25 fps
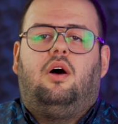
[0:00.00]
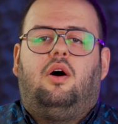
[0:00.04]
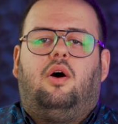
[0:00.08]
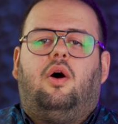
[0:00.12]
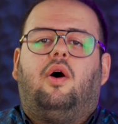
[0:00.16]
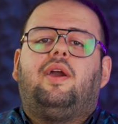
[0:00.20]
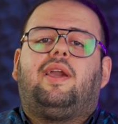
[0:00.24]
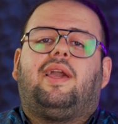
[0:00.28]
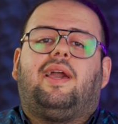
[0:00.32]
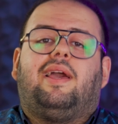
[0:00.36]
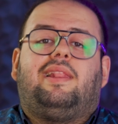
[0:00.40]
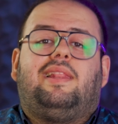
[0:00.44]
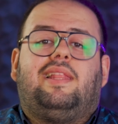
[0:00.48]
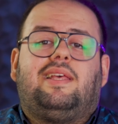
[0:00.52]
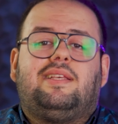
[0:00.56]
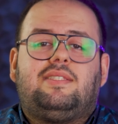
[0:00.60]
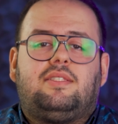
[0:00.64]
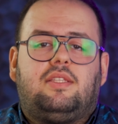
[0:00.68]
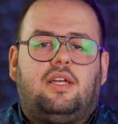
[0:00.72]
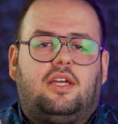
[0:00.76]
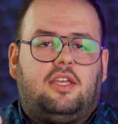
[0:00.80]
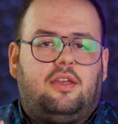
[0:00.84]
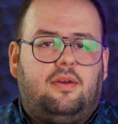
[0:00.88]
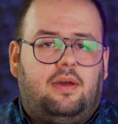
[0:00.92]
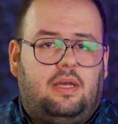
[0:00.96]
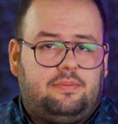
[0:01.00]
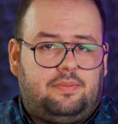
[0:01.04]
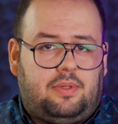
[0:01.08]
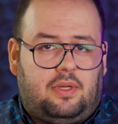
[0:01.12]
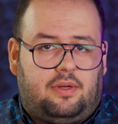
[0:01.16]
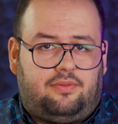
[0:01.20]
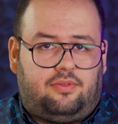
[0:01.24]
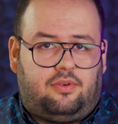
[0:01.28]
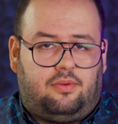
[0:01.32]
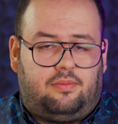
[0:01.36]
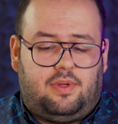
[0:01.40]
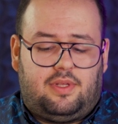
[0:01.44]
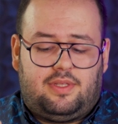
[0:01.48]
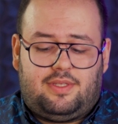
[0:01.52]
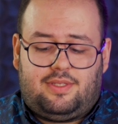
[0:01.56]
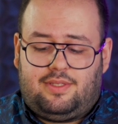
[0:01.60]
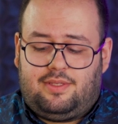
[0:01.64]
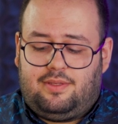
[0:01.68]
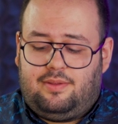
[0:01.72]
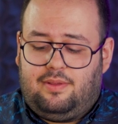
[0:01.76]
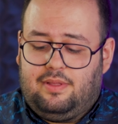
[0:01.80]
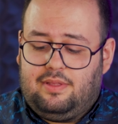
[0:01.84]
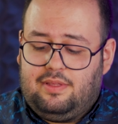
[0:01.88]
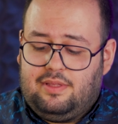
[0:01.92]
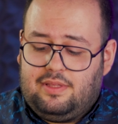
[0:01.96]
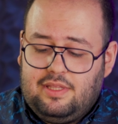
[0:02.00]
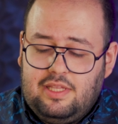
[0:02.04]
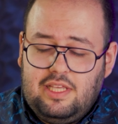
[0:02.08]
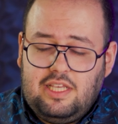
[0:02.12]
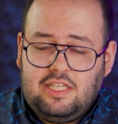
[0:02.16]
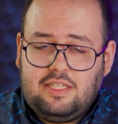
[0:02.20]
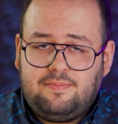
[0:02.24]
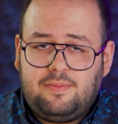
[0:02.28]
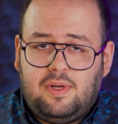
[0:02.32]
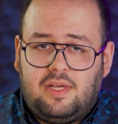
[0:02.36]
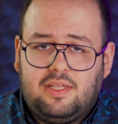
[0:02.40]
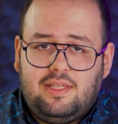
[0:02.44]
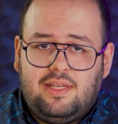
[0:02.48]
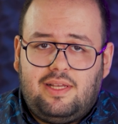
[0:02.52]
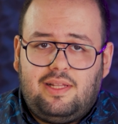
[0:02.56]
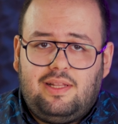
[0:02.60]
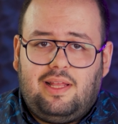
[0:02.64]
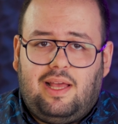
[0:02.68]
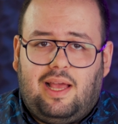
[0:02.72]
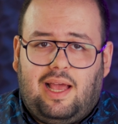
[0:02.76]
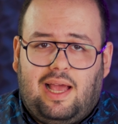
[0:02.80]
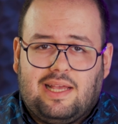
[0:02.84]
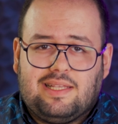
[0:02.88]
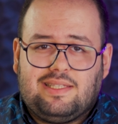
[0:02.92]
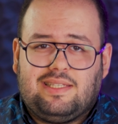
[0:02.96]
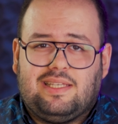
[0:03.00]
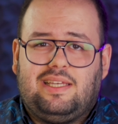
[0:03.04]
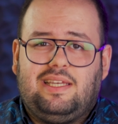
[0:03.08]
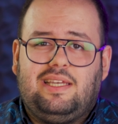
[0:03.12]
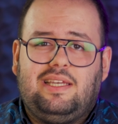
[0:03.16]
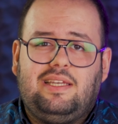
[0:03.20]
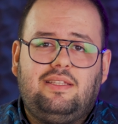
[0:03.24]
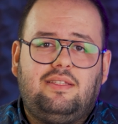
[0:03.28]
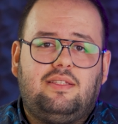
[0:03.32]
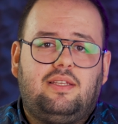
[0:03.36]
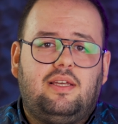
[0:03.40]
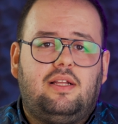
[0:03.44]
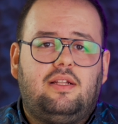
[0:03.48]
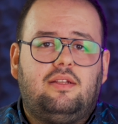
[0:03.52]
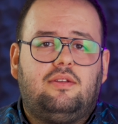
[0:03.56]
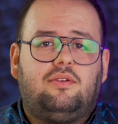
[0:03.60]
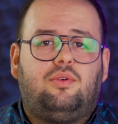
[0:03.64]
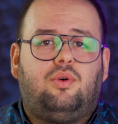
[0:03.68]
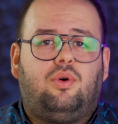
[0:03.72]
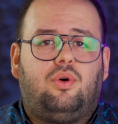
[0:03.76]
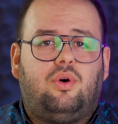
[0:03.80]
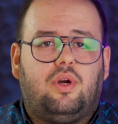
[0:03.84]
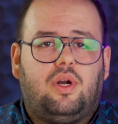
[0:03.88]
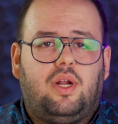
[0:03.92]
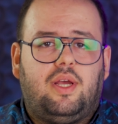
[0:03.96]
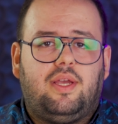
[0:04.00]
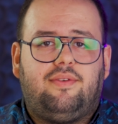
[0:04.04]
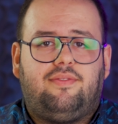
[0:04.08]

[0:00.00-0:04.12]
Okay, let's talk about performance. This model has Intel Core